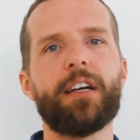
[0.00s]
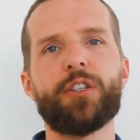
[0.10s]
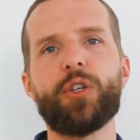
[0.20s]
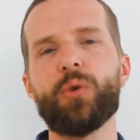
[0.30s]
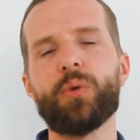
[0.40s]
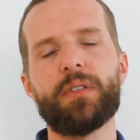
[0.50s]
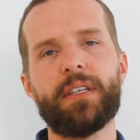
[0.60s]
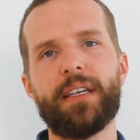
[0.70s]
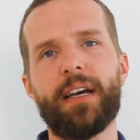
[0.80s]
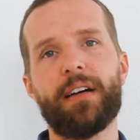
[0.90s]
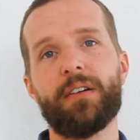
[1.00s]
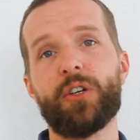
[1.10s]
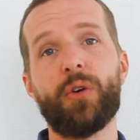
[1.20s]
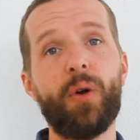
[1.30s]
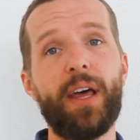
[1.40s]
to the
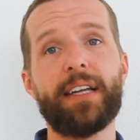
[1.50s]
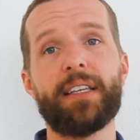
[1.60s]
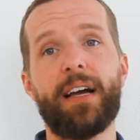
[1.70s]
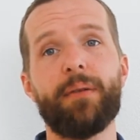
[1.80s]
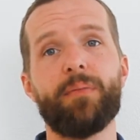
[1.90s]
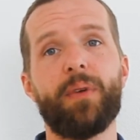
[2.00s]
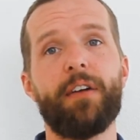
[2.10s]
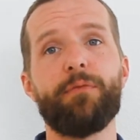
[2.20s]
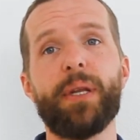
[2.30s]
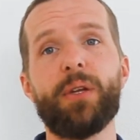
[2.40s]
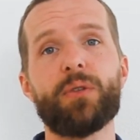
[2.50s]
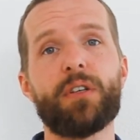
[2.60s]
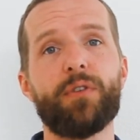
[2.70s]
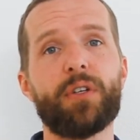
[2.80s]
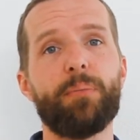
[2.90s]
grow light I've been
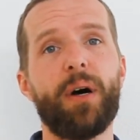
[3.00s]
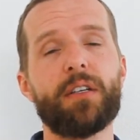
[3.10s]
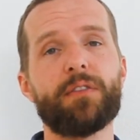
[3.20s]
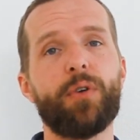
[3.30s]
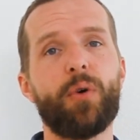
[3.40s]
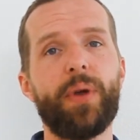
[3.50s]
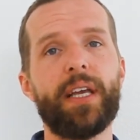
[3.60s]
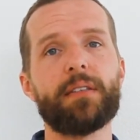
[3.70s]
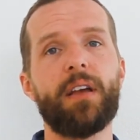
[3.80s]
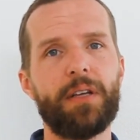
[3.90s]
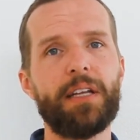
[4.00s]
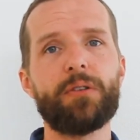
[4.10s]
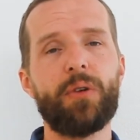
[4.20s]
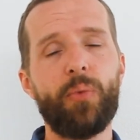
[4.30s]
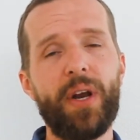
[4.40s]
using for the past 4 weeks.
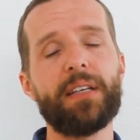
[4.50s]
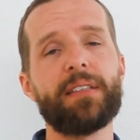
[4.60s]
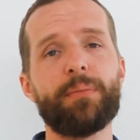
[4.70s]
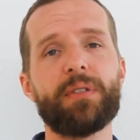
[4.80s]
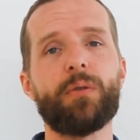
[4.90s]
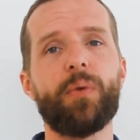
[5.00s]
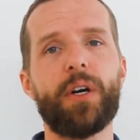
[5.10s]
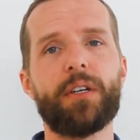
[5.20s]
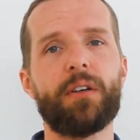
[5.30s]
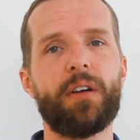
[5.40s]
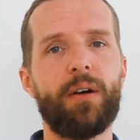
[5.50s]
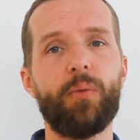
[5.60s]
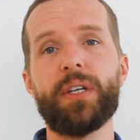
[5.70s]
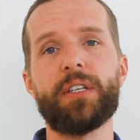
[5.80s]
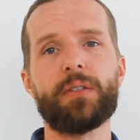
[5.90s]
It really seems to work,
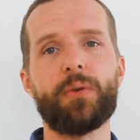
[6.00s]
which is